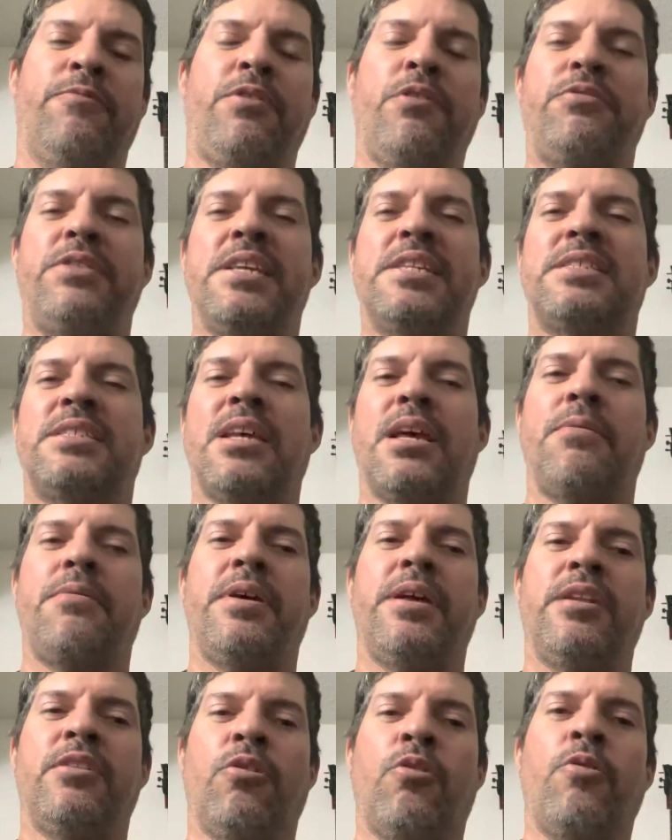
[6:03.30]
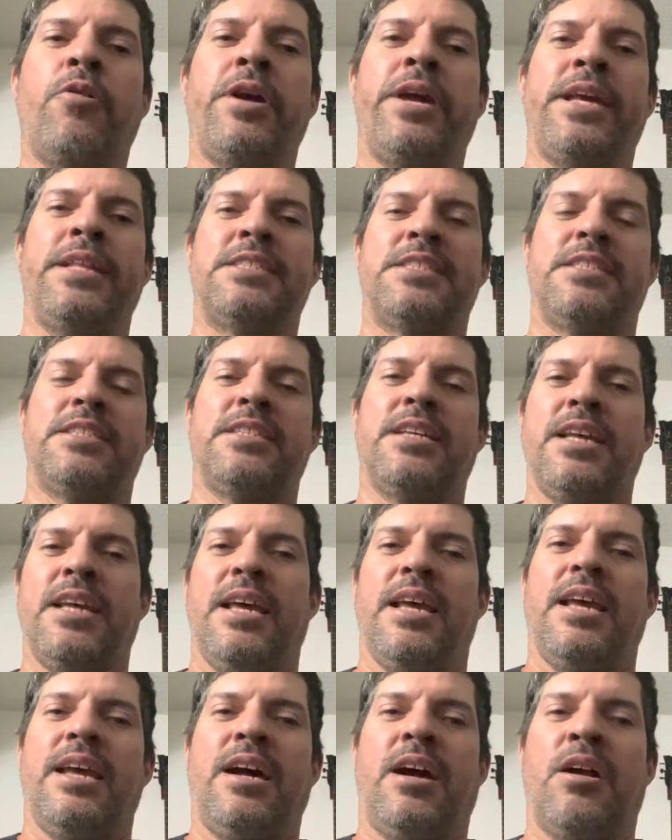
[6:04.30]
5708s
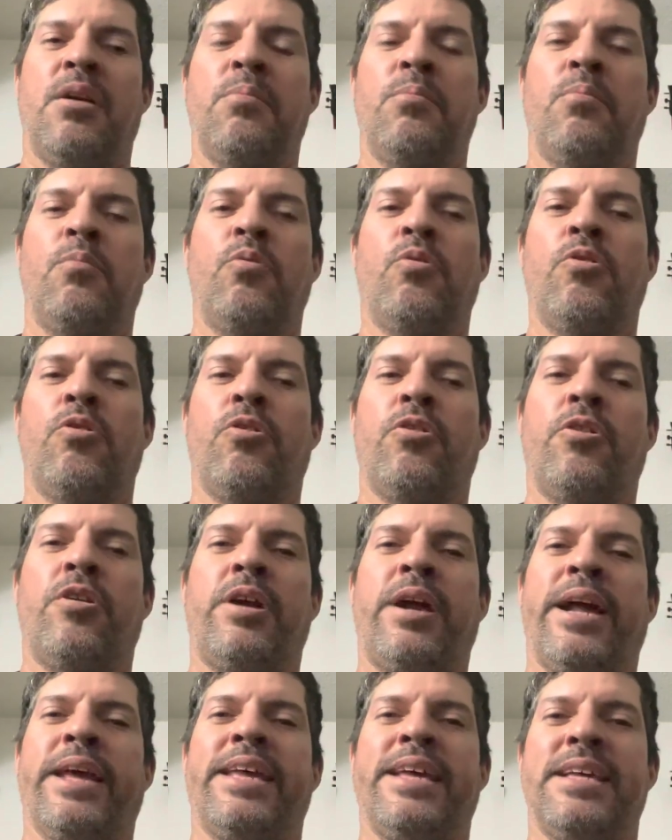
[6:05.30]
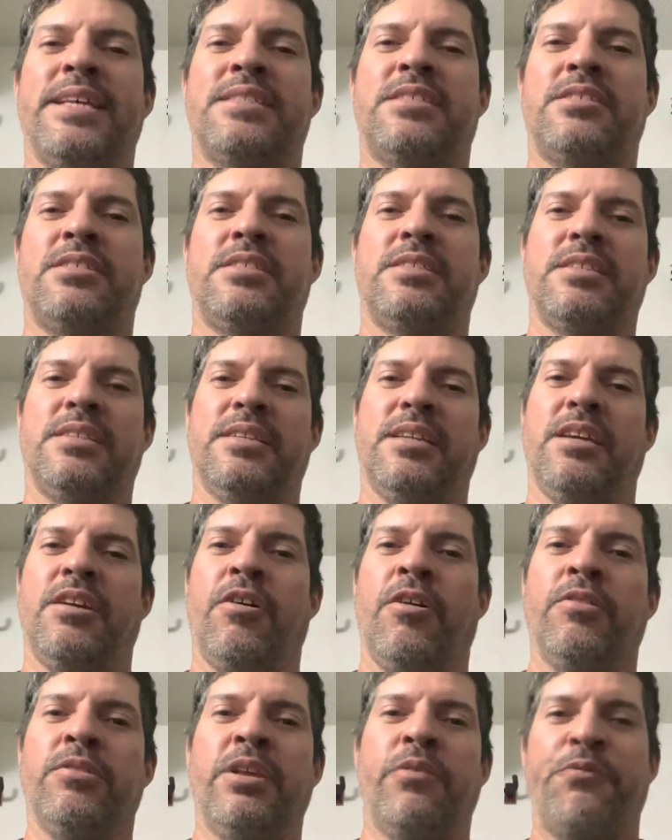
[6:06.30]
are more, I guess,
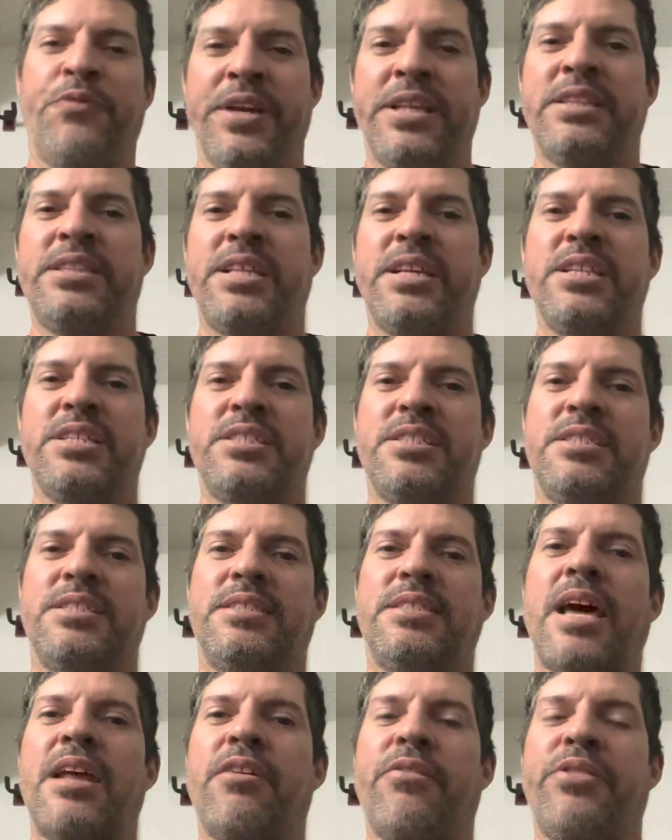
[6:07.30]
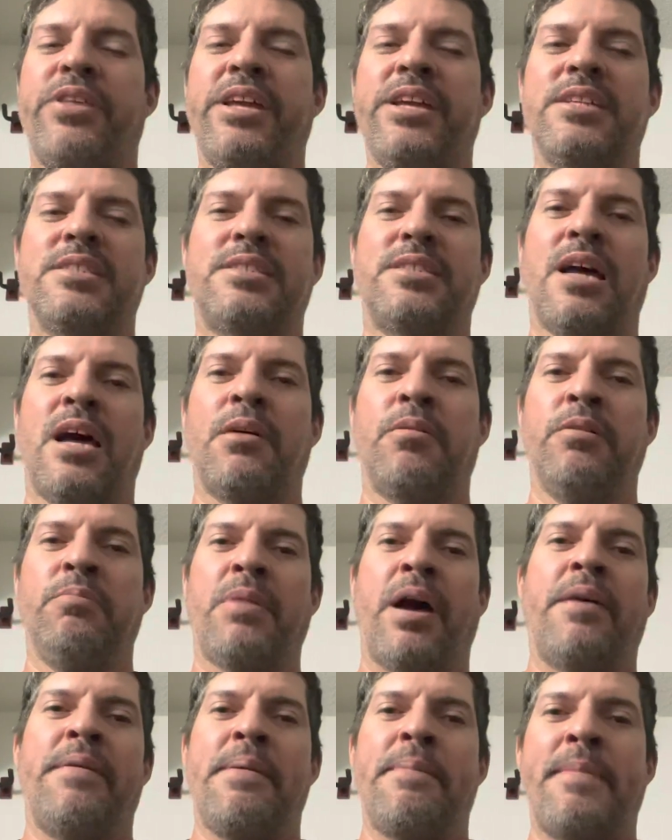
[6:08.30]
on the vintage side of things.
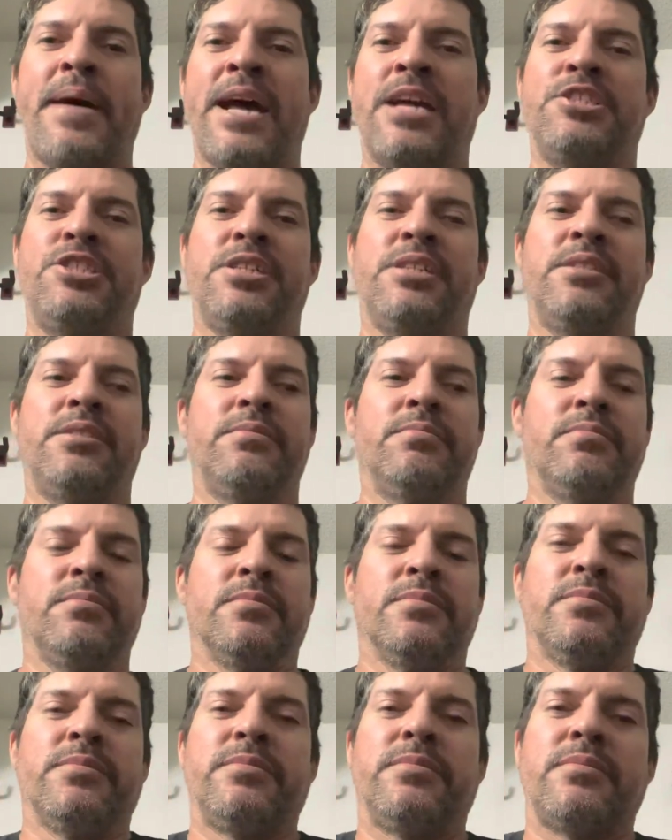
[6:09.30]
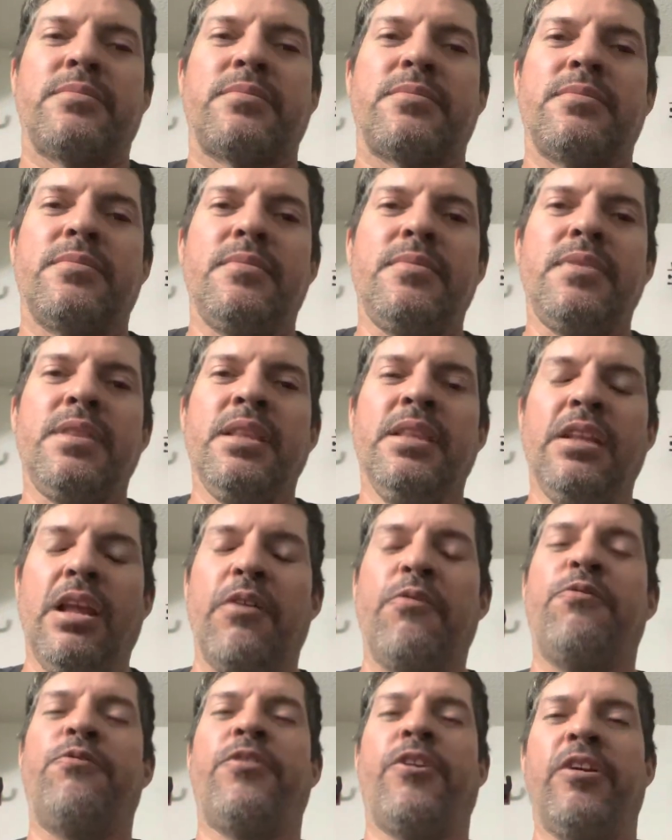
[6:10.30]
I imagine
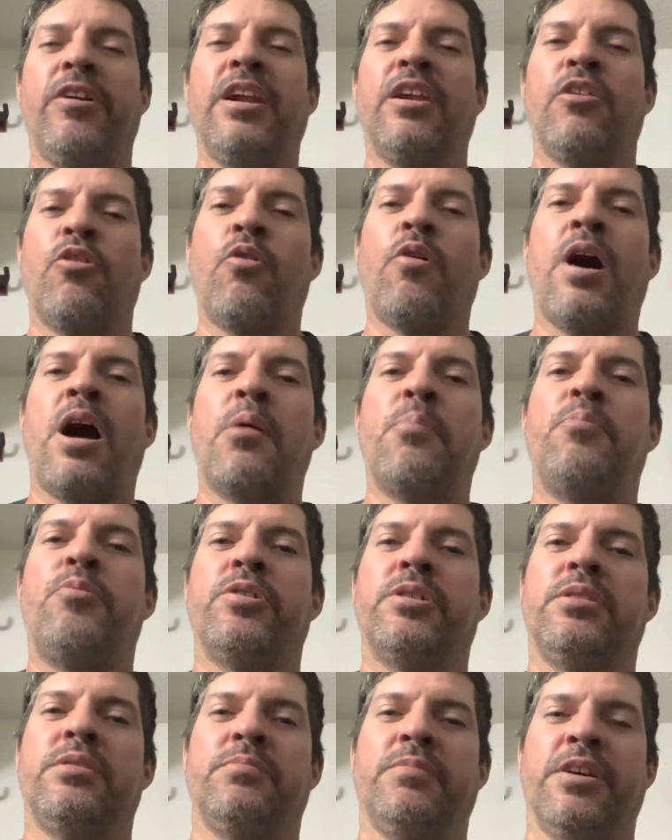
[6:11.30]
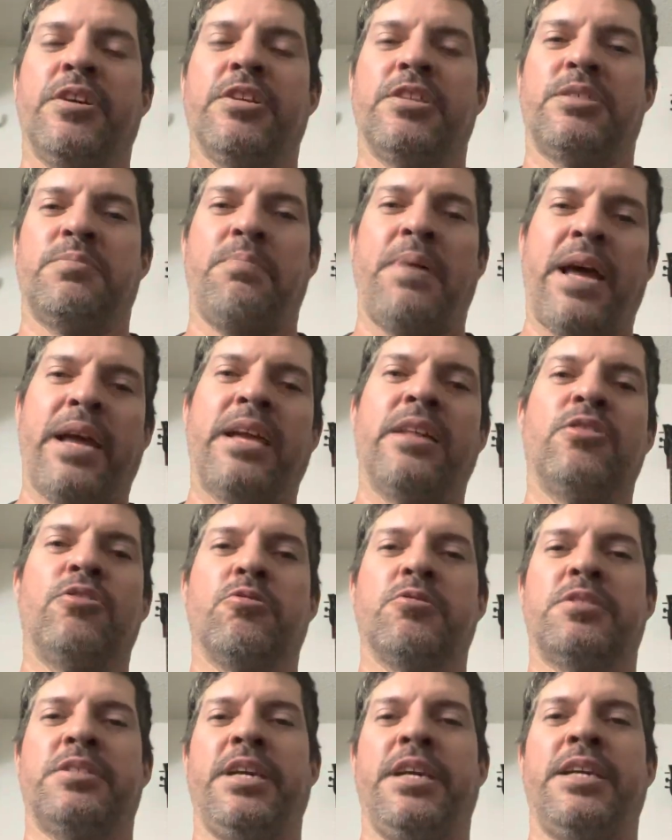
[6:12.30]
the fairly low output, because back in
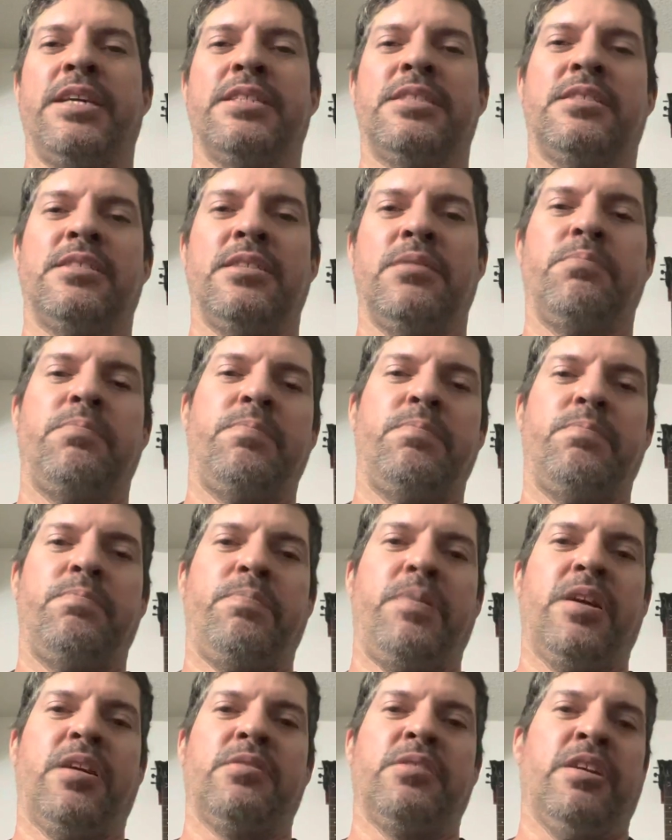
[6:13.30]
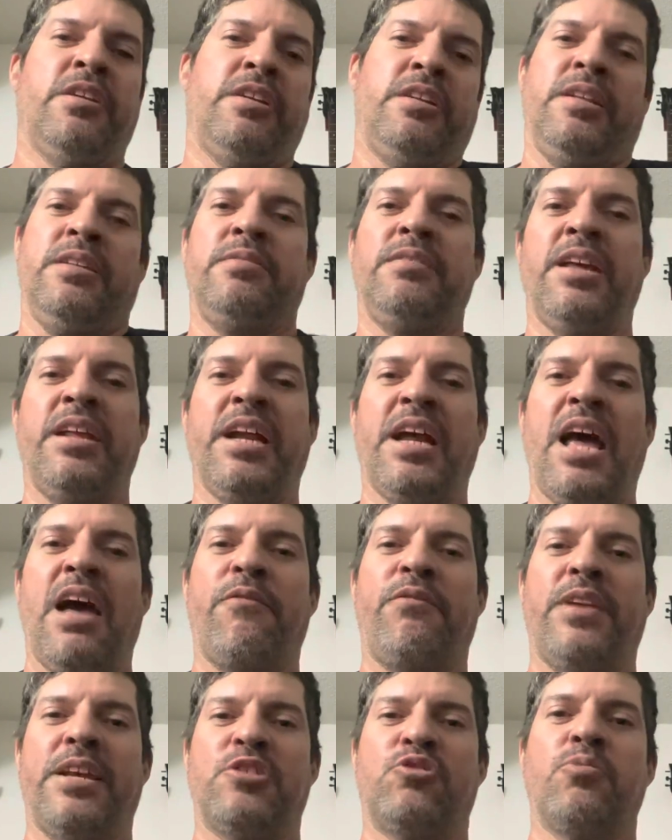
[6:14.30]
those days, they didn't
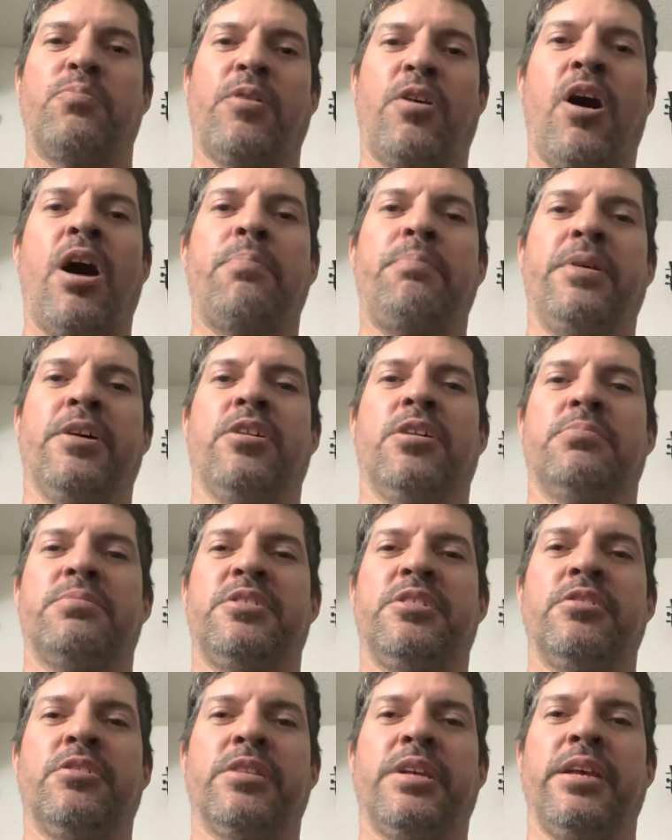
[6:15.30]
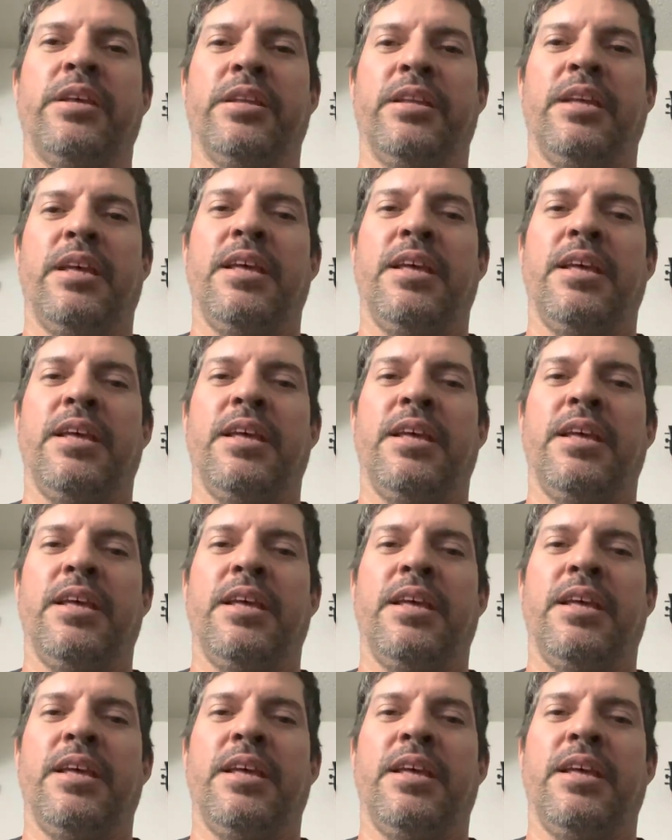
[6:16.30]
have like super hot pickups. You know, they